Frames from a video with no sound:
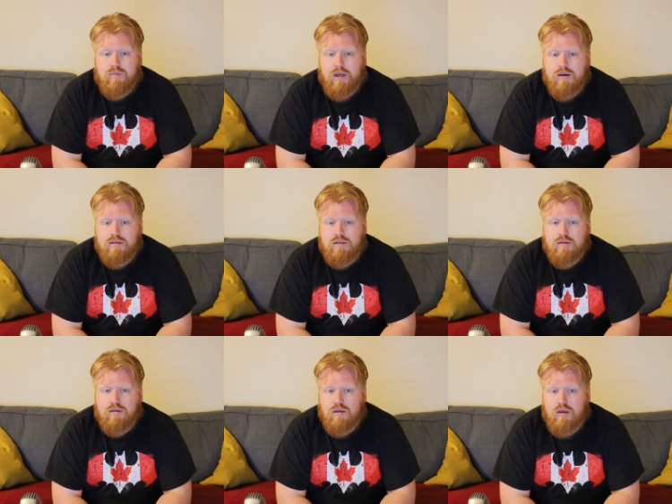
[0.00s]

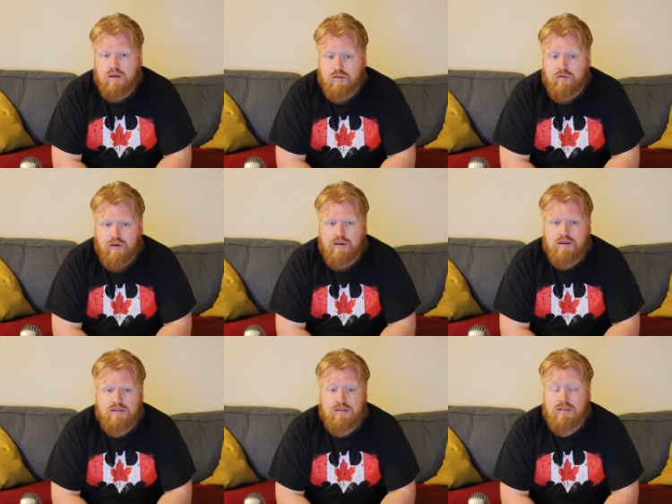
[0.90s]
Because it's a
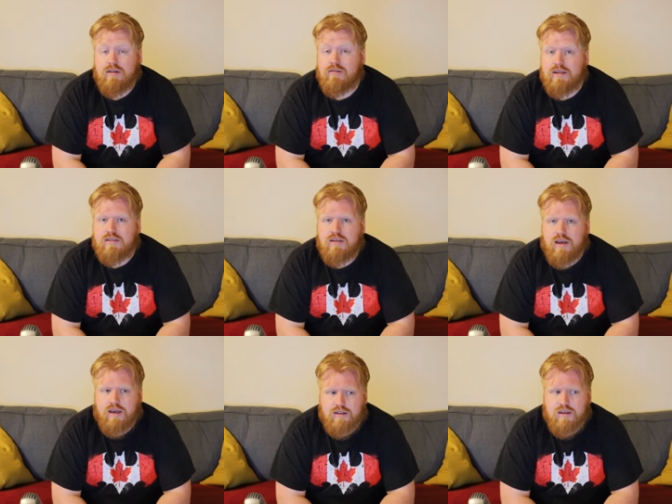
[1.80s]
very serious
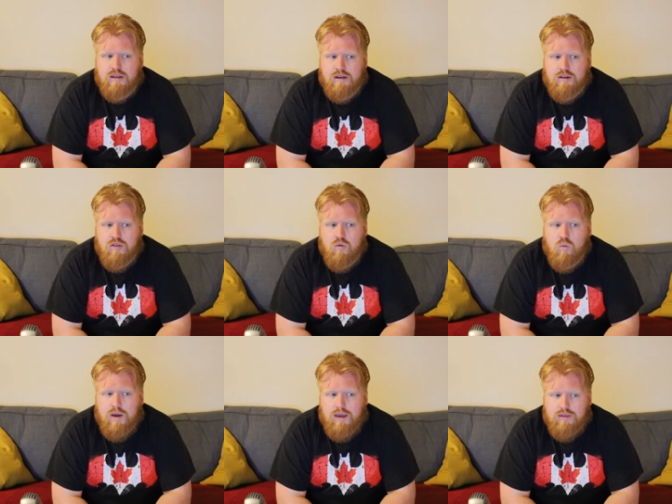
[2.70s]
thing. It, and the
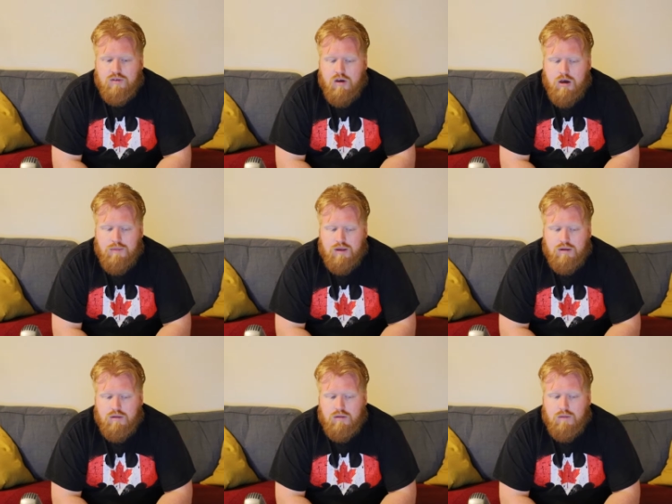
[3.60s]
way this comic
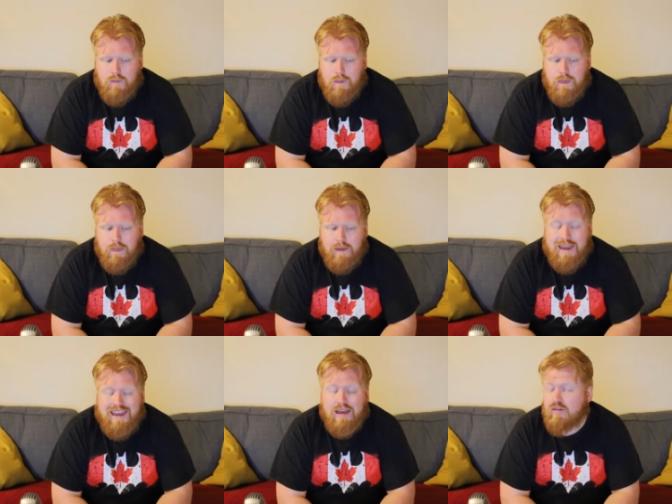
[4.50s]

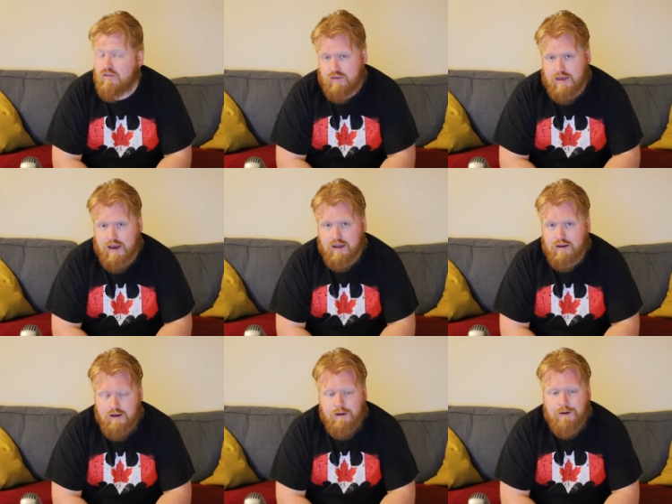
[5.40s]
handles
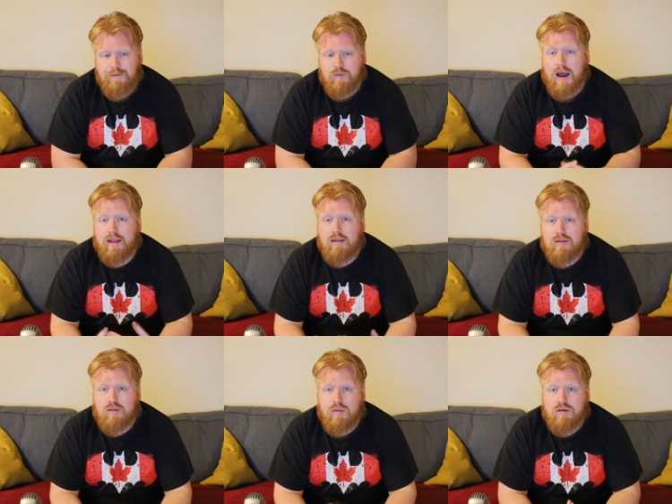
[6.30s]
that, I
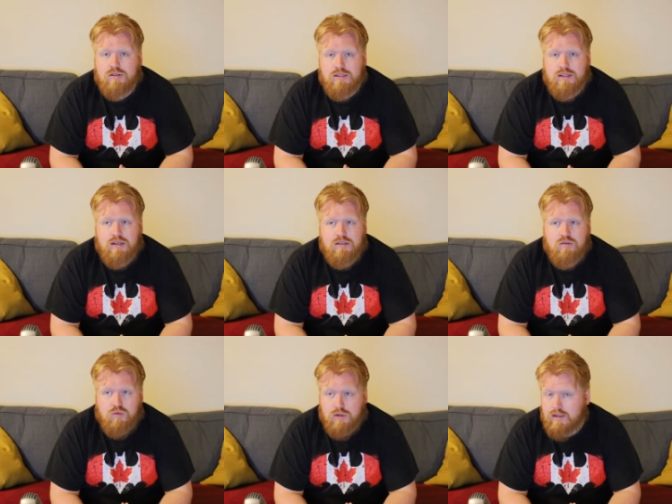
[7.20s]
like the most because it
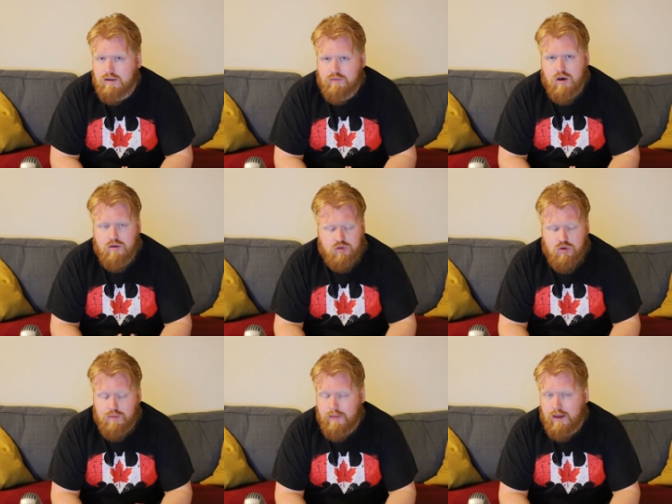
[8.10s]
doesn't really involve
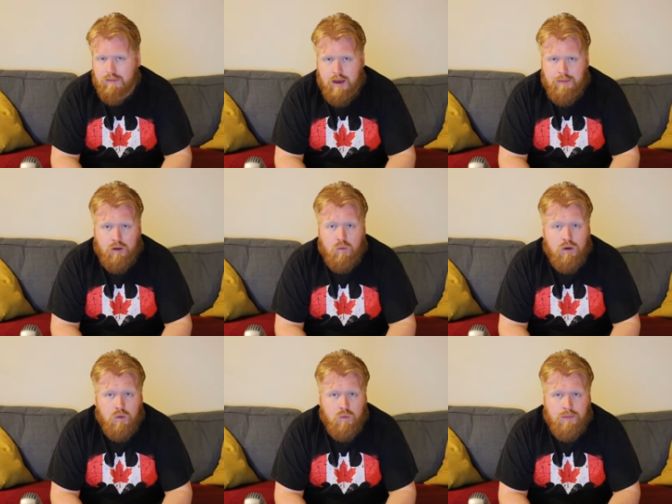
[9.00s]
Superman, Batman, and
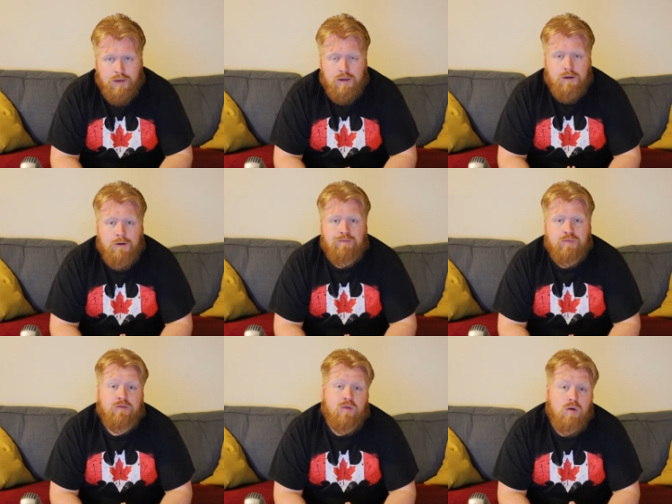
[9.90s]
Wonder Woman.
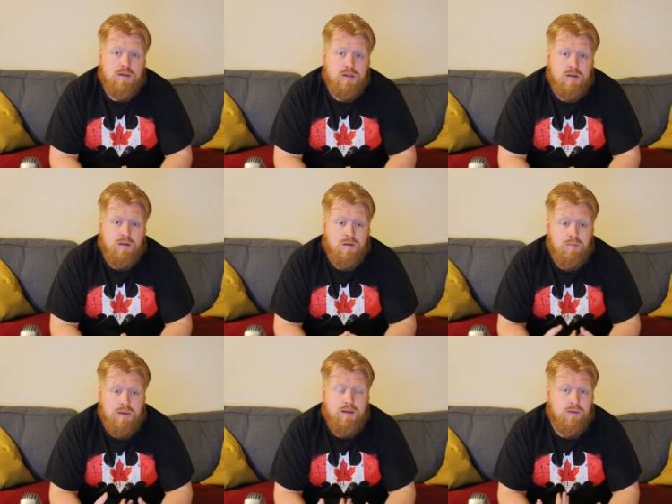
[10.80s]
It focuses on the
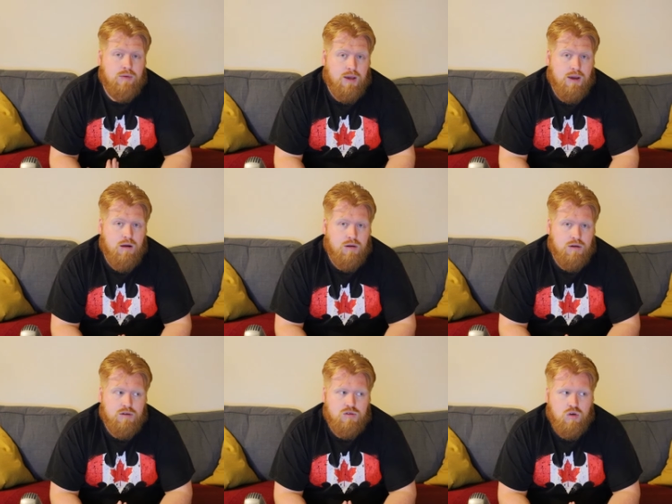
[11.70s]
B level
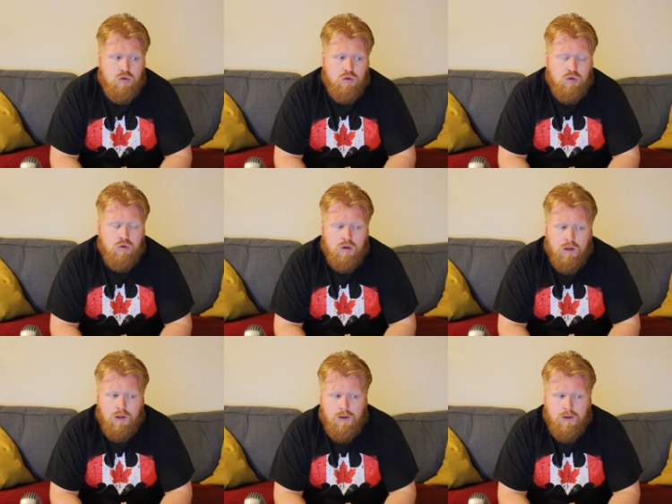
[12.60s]
characters who